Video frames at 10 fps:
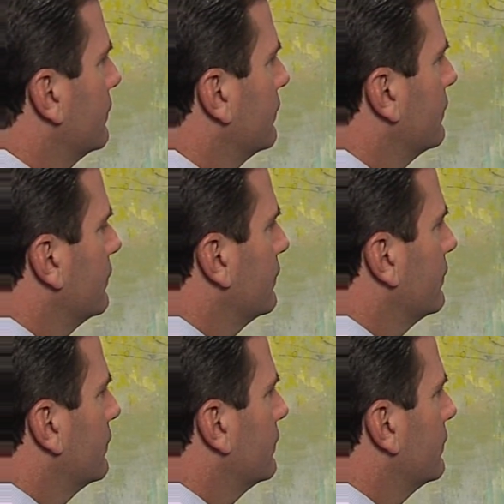
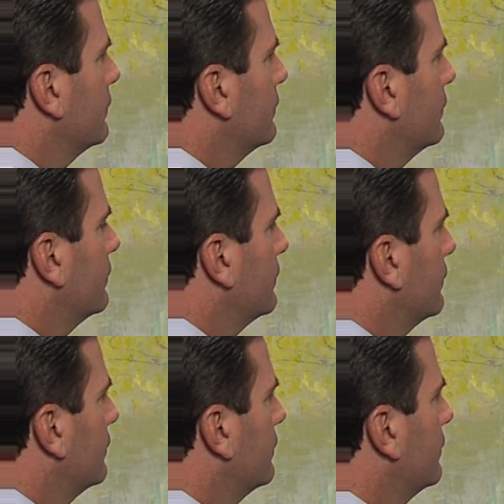
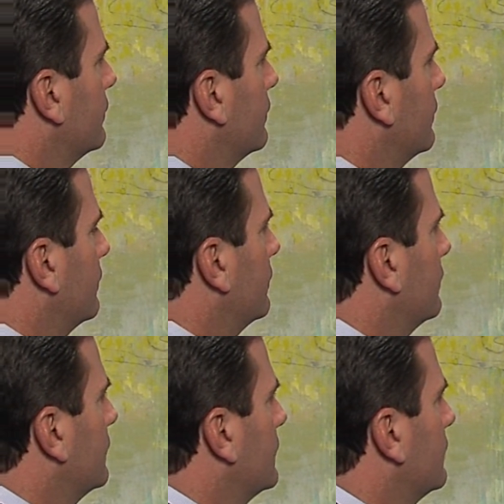
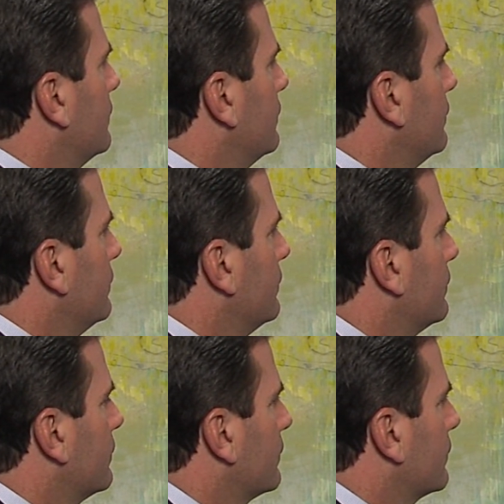
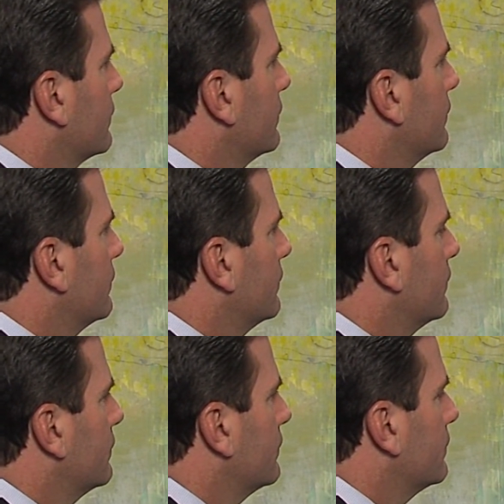
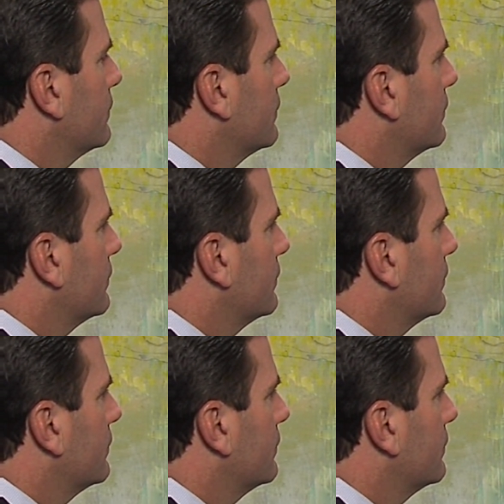[no speech]